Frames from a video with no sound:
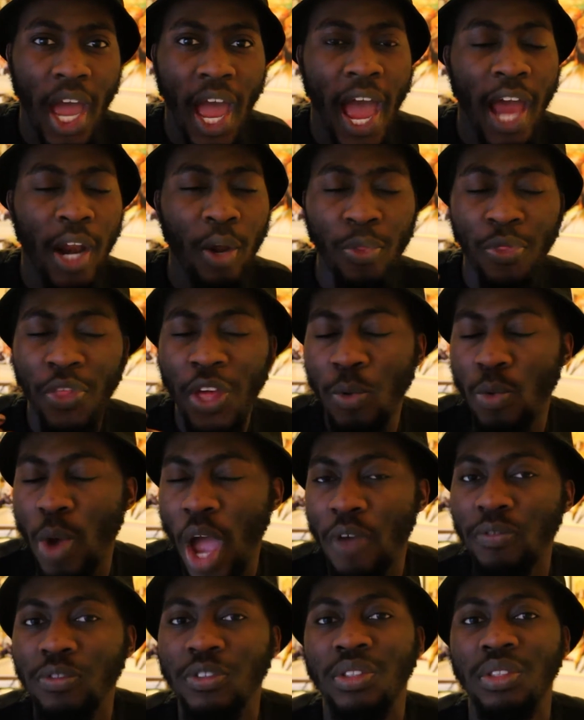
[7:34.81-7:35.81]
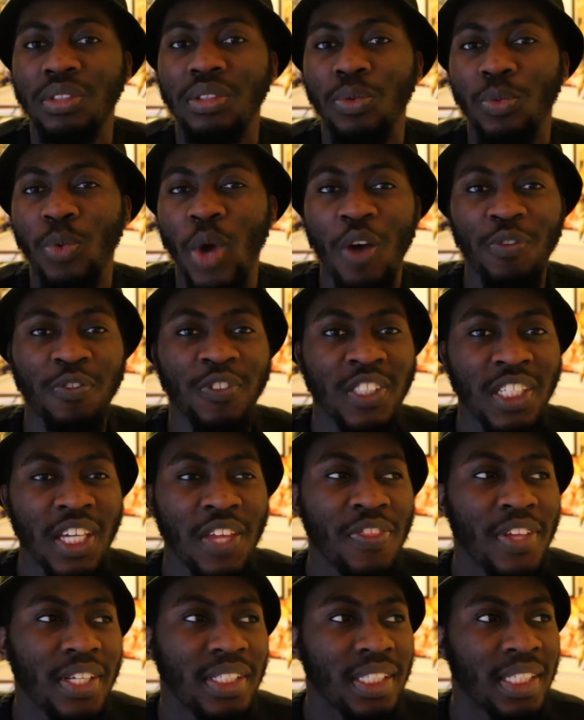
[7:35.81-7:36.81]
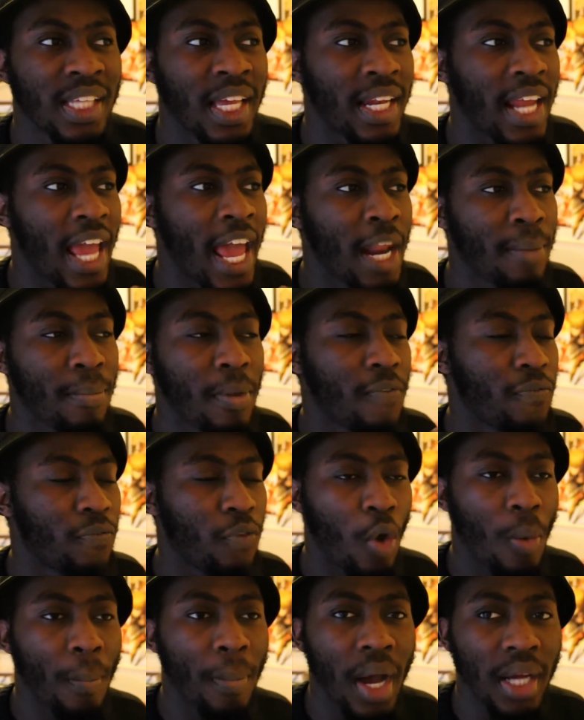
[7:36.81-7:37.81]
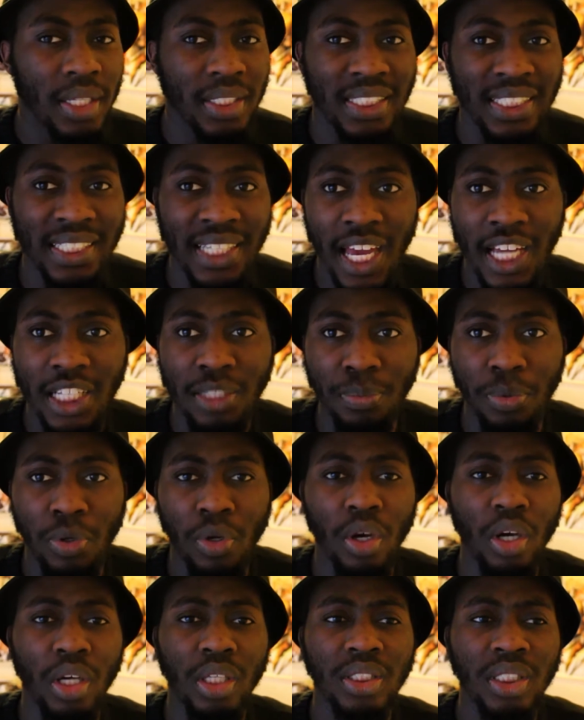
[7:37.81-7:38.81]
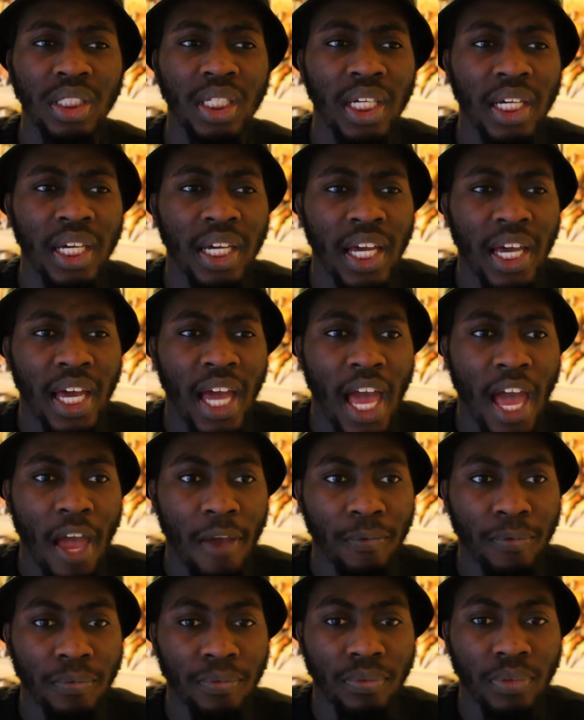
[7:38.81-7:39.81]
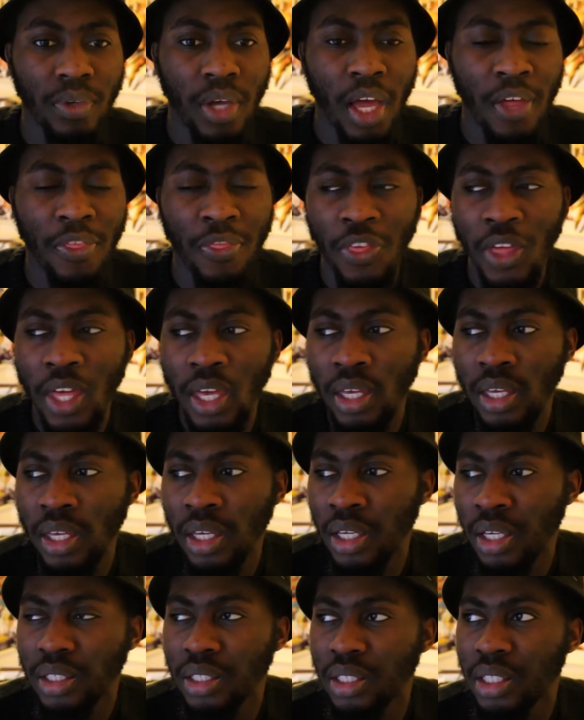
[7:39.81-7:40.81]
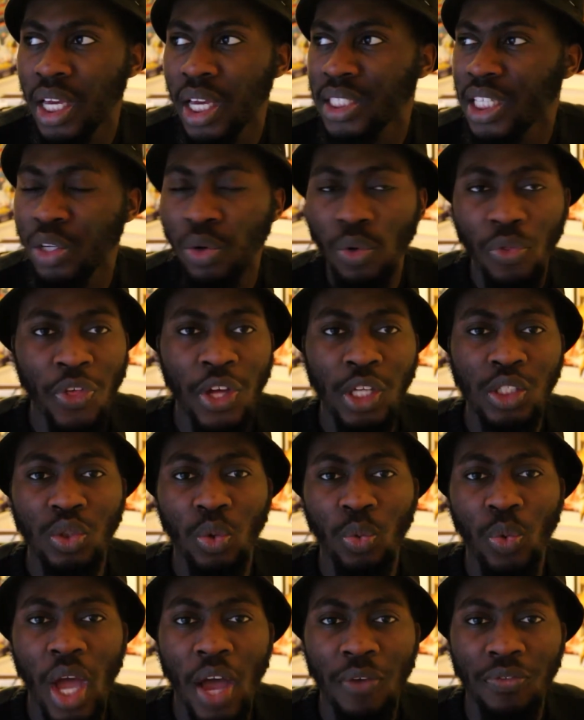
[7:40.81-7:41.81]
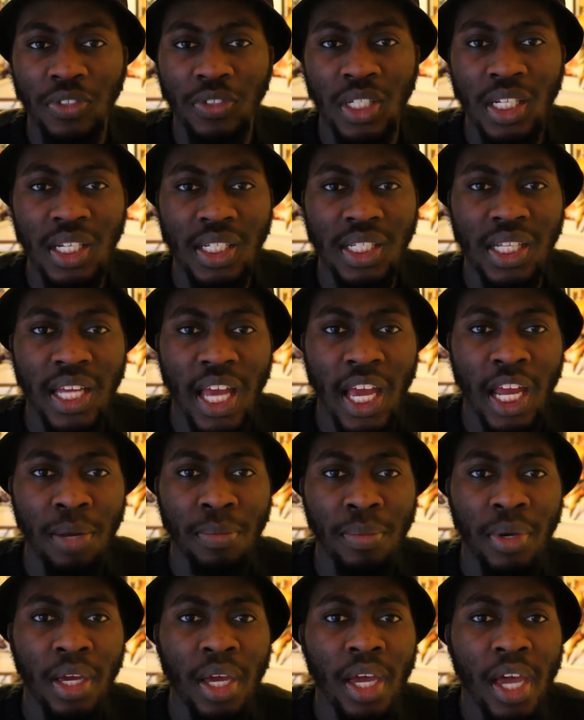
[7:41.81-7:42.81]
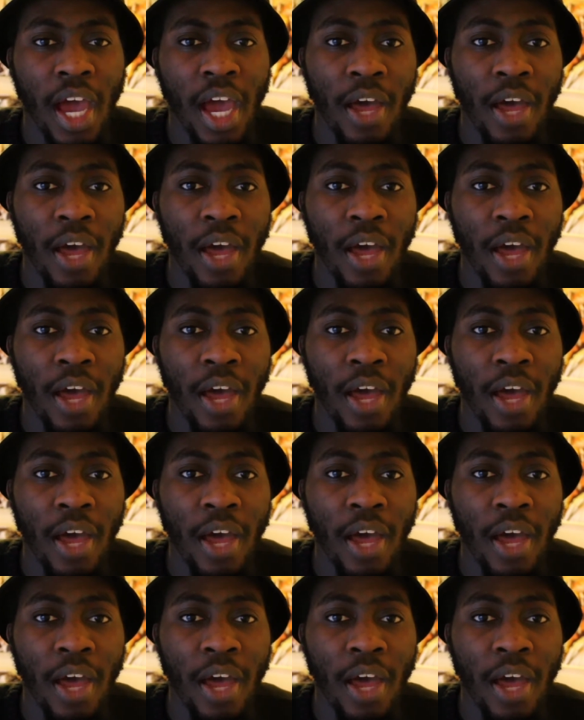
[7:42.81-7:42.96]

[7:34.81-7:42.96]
I don't think we have seen this in an anime format yet, because I don't think so. We have seen in an anime.